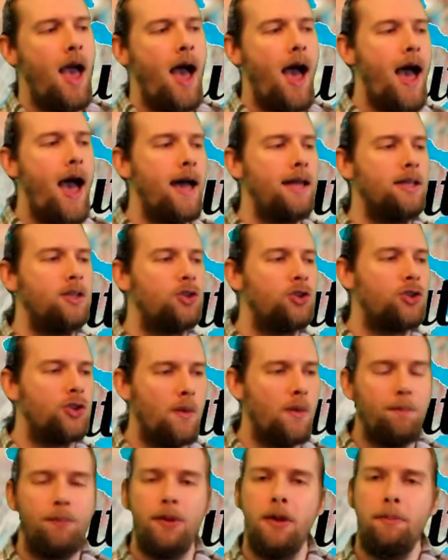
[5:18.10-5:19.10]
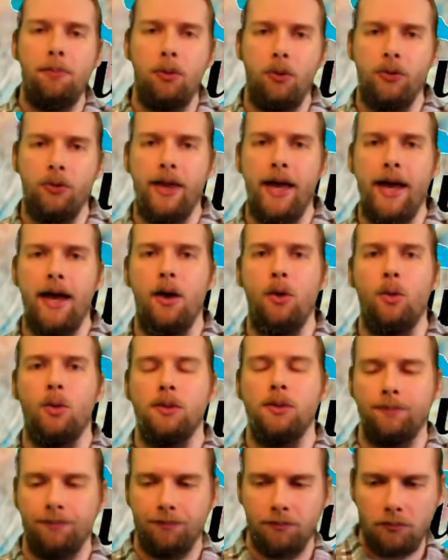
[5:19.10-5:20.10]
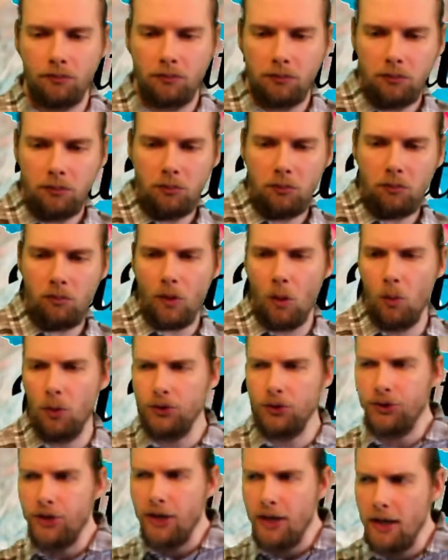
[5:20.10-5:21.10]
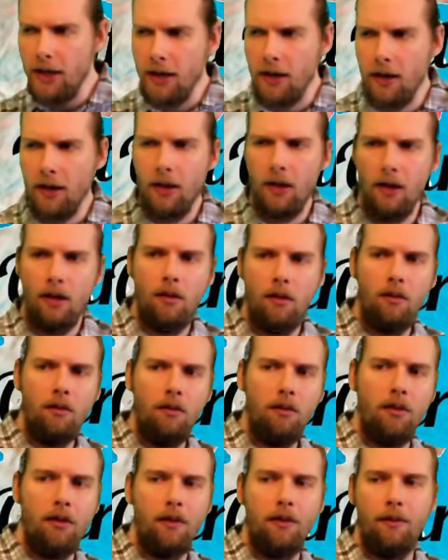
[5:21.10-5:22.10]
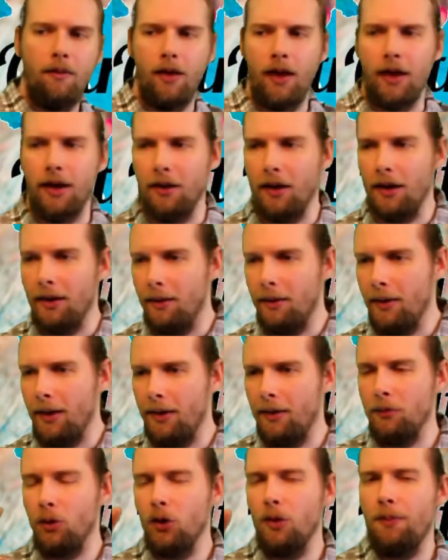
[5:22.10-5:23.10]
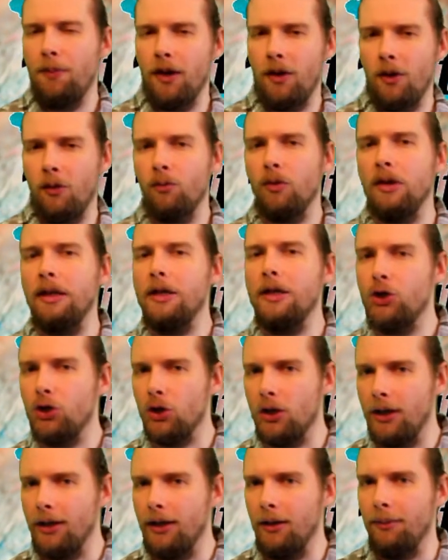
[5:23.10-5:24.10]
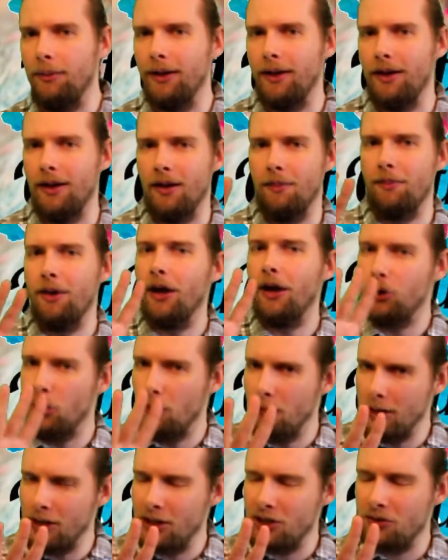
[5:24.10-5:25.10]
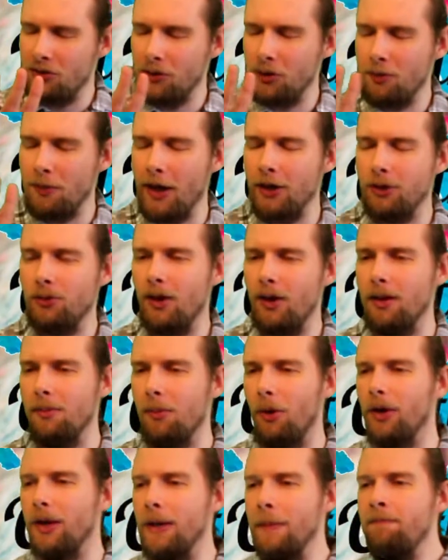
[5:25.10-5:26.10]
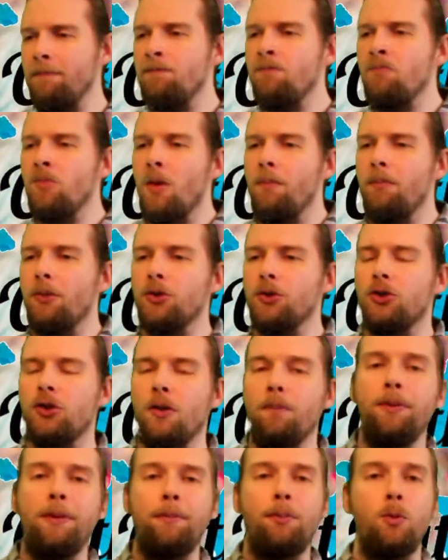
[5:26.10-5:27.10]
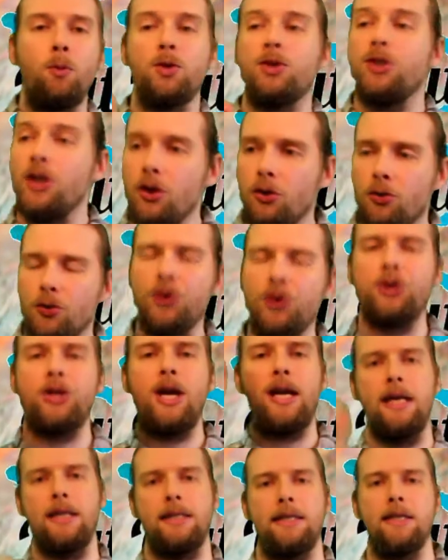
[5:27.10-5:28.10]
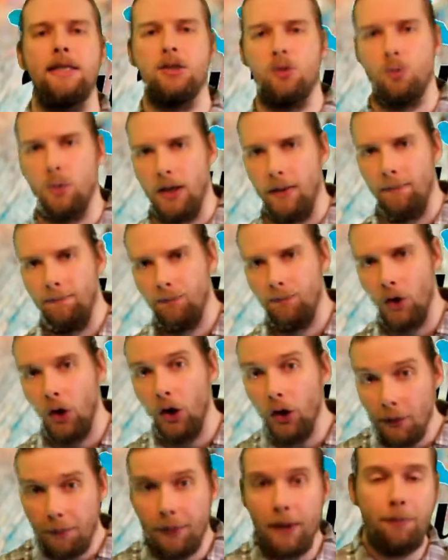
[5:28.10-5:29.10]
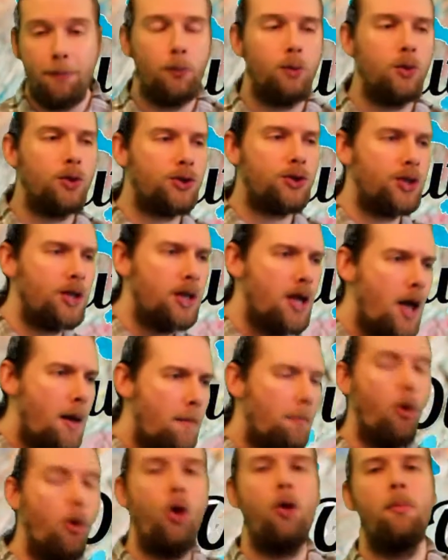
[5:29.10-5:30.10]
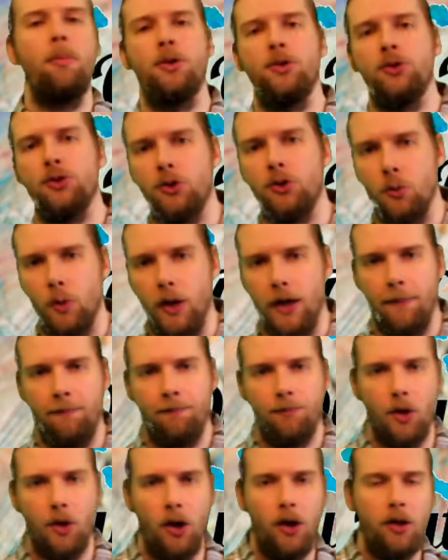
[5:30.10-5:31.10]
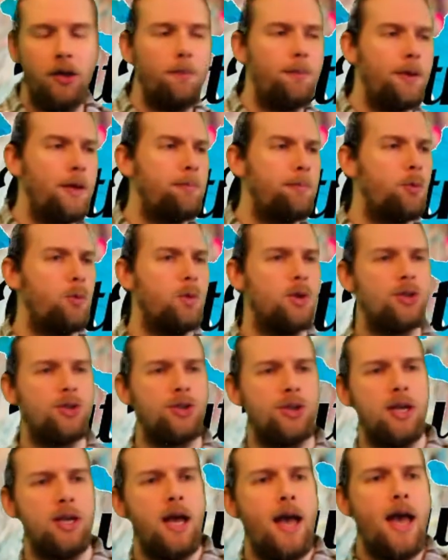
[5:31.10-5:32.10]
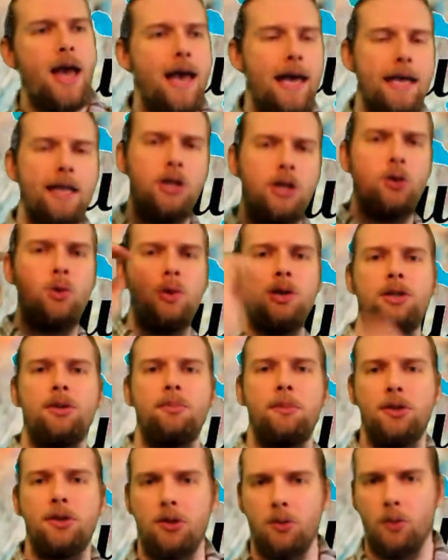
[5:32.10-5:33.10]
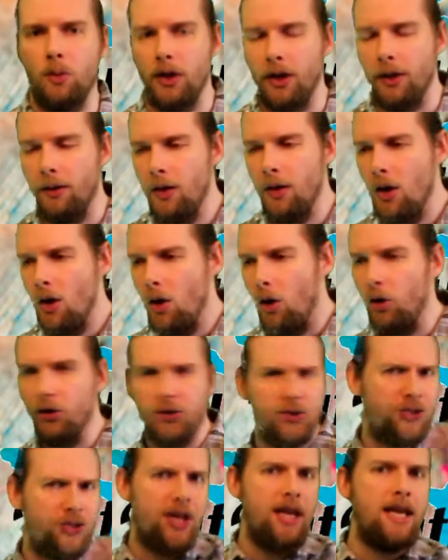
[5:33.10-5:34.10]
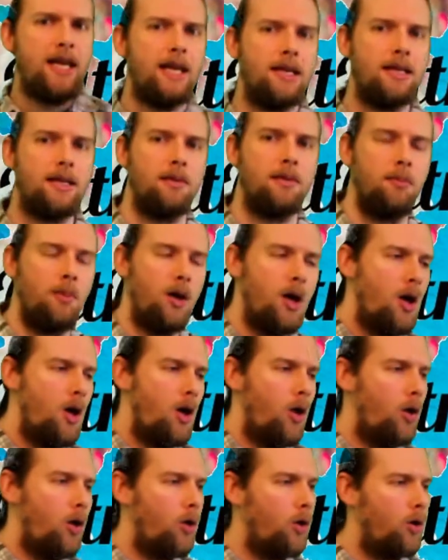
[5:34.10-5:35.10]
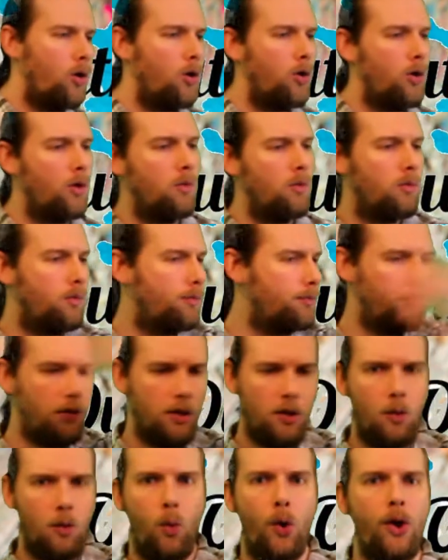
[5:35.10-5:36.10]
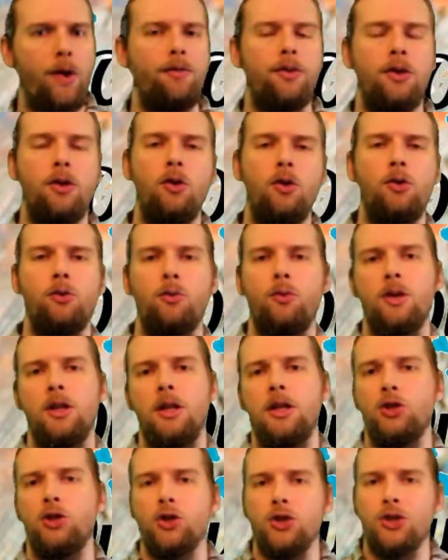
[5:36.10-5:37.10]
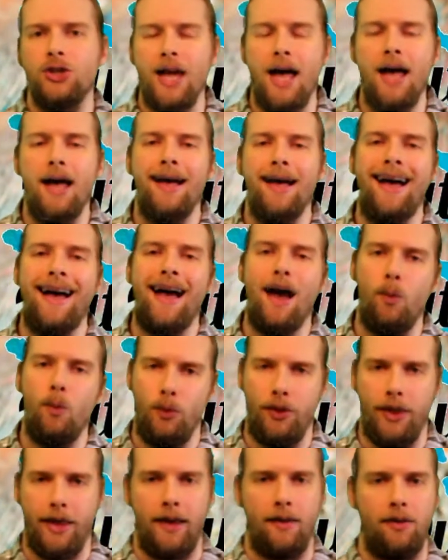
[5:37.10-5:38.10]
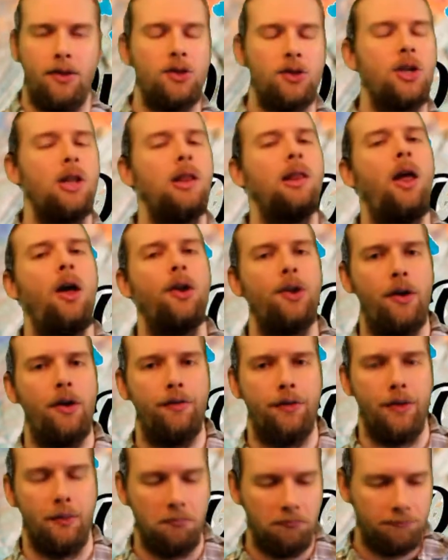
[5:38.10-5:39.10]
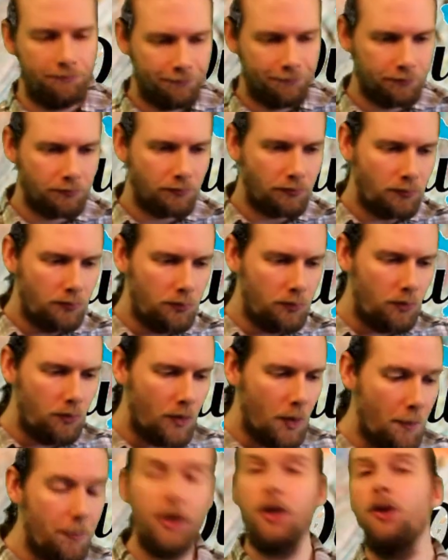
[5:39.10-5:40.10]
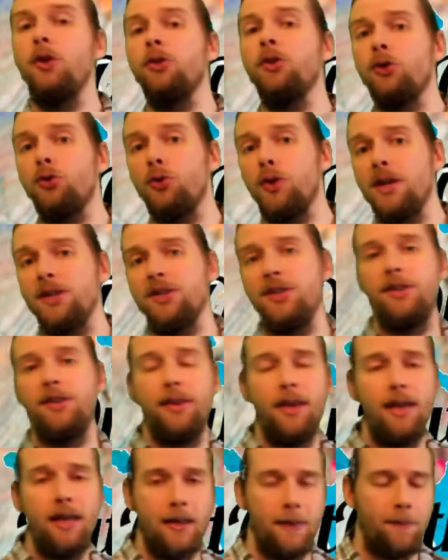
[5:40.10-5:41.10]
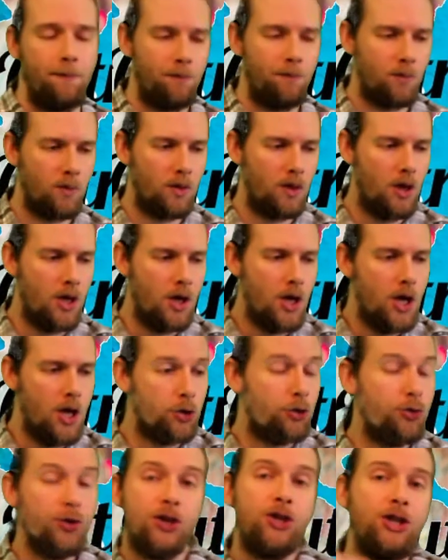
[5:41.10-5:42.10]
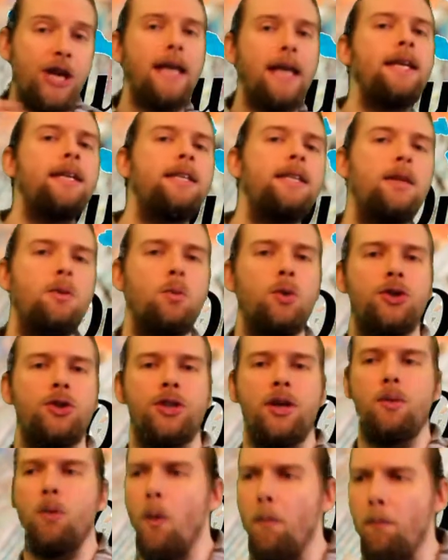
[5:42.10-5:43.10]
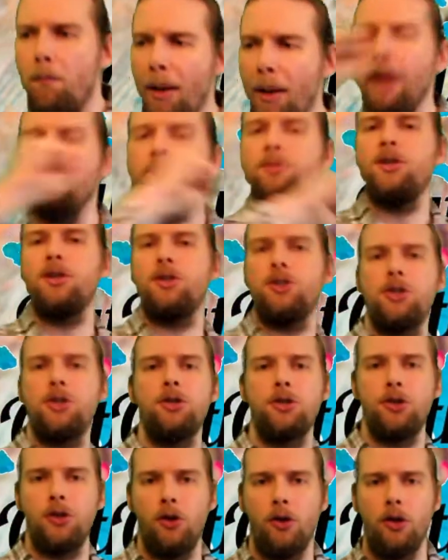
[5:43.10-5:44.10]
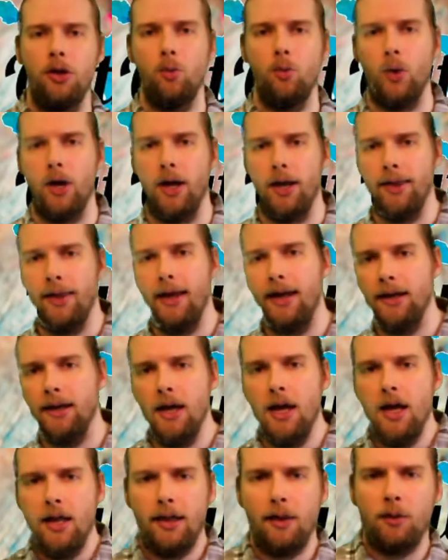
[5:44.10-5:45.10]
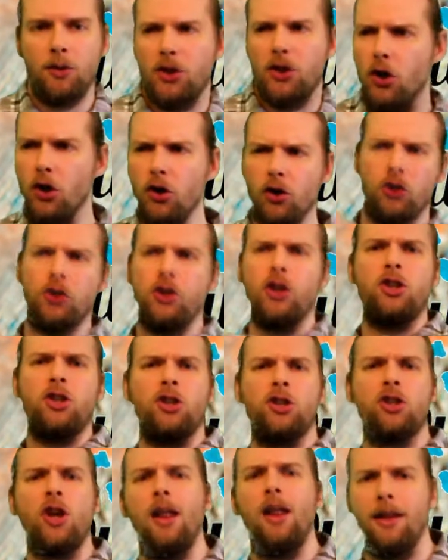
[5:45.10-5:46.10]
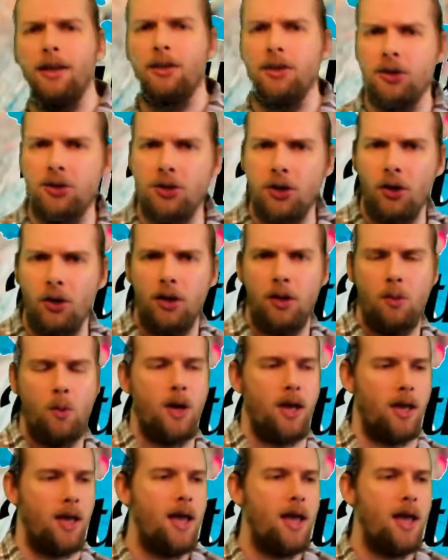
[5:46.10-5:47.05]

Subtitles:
And some people now will say, and I'm going to pick on religion a little bit here, but I don't mean disrespect to anybody, but some people would say Christianity's the way. Other people would say Mormon's the way. Other people would say Hinduism is the way, or Sikhism, or, whatever the other religions are out there. There's a lot of them. But the crazy thing, Christianity would say, well, Baptist is the only way, and then they would say, no, Church of Scotland is the only way,